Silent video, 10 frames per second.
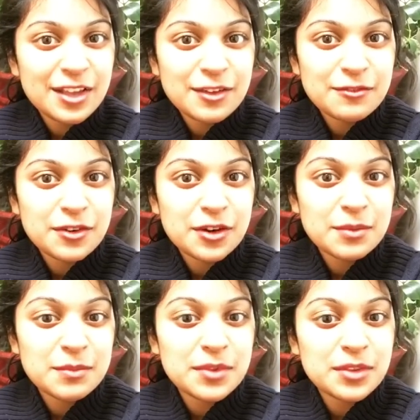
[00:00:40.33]

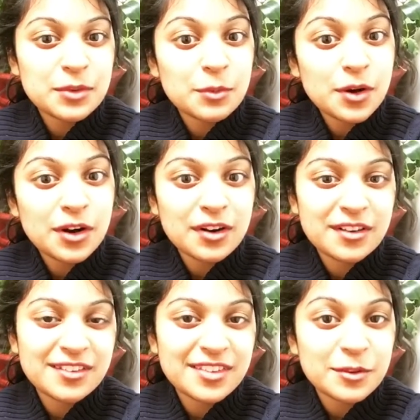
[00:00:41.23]
from the work
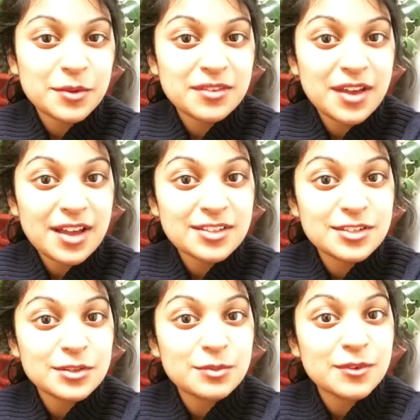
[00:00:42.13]
that we've had to
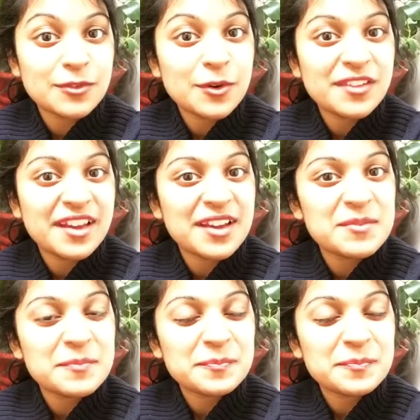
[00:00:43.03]
do before that.